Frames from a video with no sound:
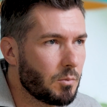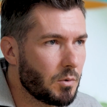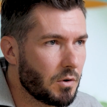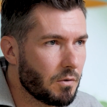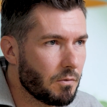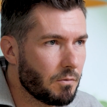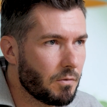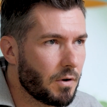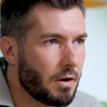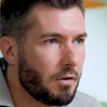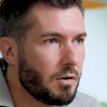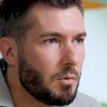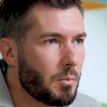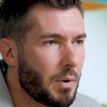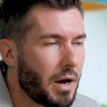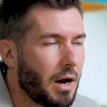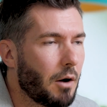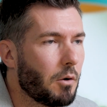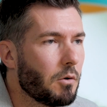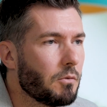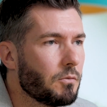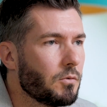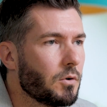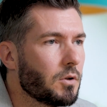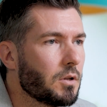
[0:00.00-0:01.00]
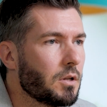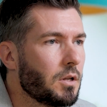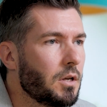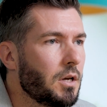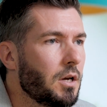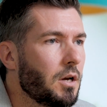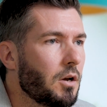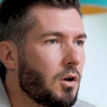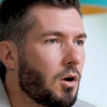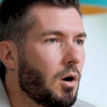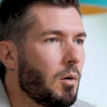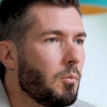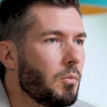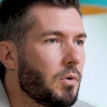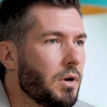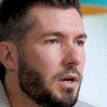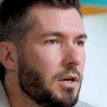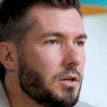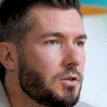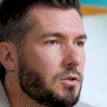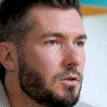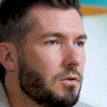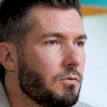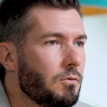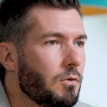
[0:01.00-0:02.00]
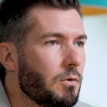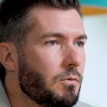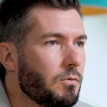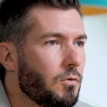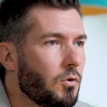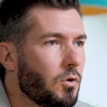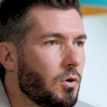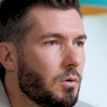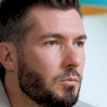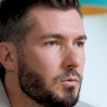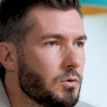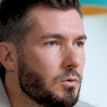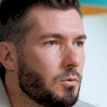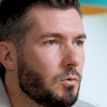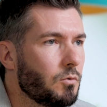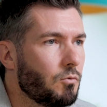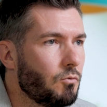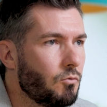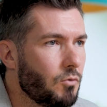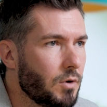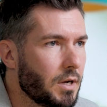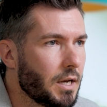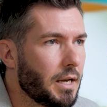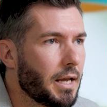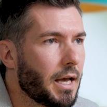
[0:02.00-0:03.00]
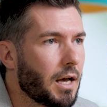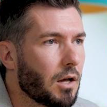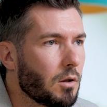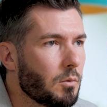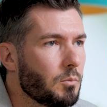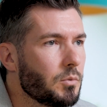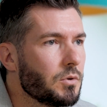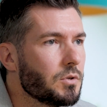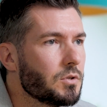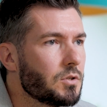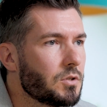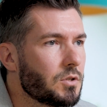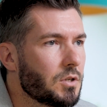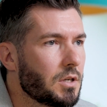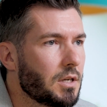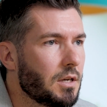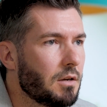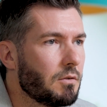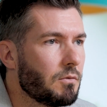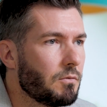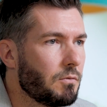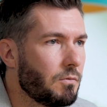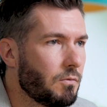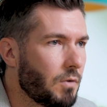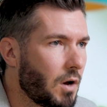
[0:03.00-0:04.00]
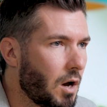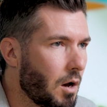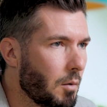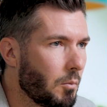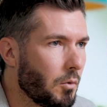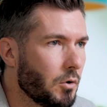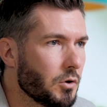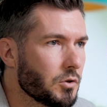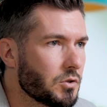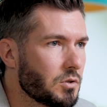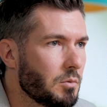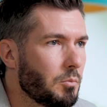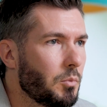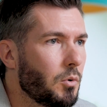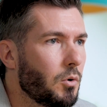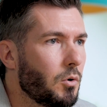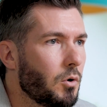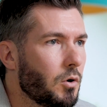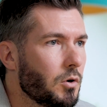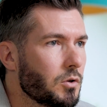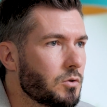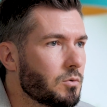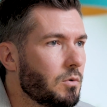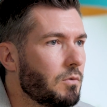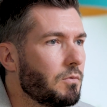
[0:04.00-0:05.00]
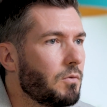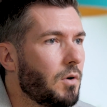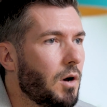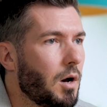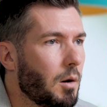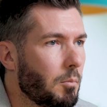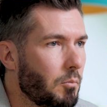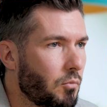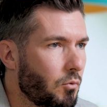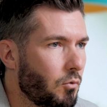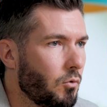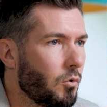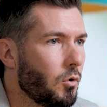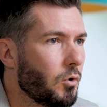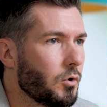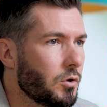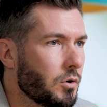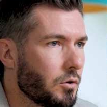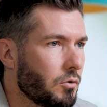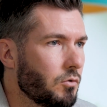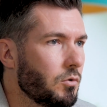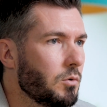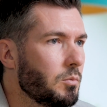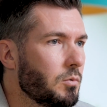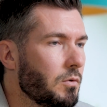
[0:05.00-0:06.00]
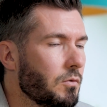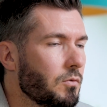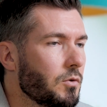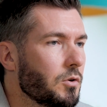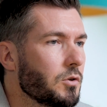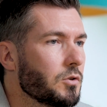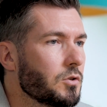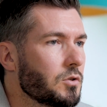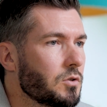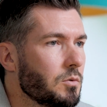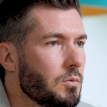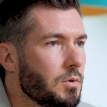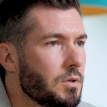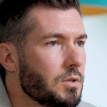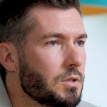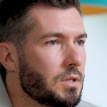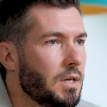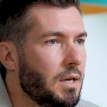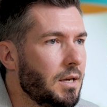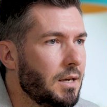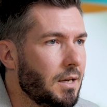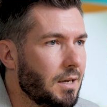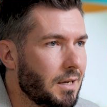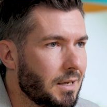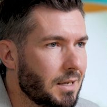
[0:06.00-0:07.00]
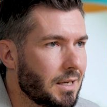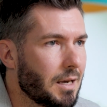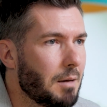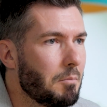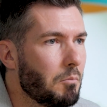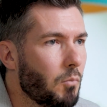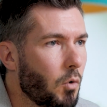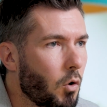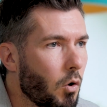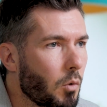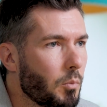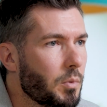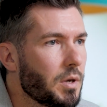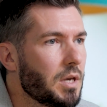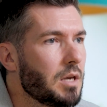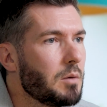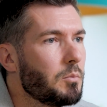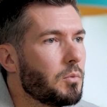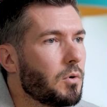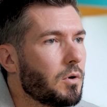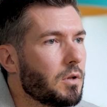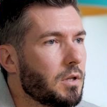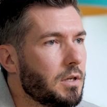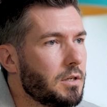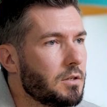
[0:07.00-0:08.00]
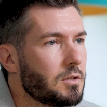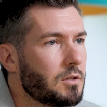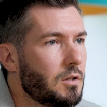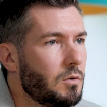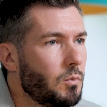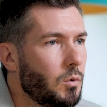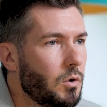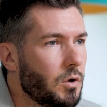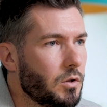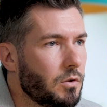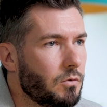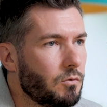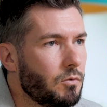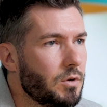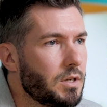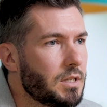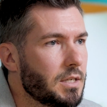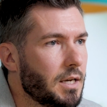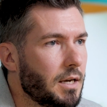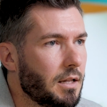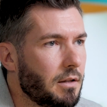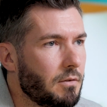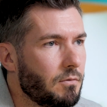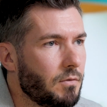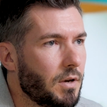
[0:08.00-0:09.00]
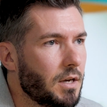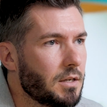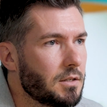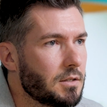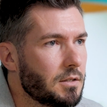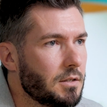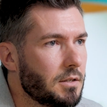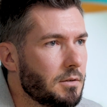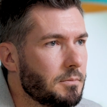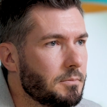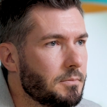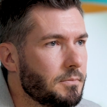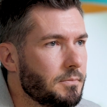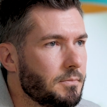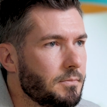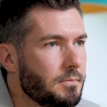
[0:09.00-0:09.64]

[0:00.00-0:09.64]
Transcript: could be a very powerful combination of reforms that would really help us to give far more support to a far broader group of customers and get more people into the world of retail investing.